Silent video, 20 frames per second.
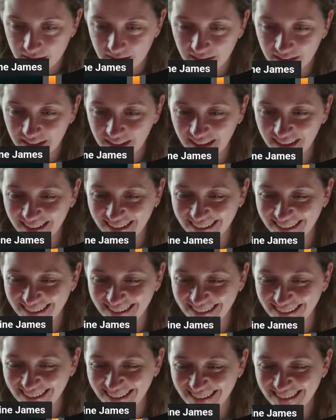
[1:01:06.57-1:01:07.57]

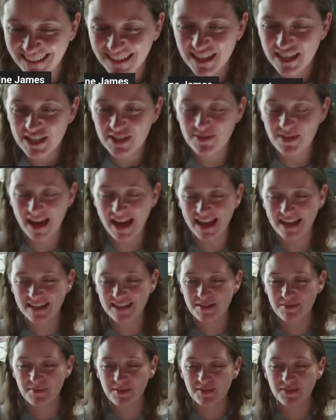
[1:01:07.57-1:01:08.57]
You had a
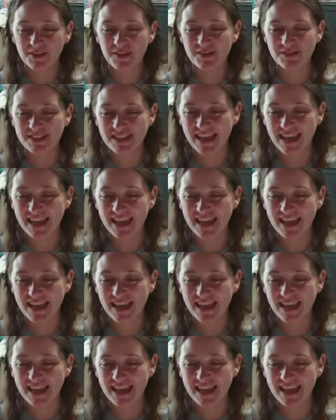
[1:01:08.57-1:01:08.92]
number of close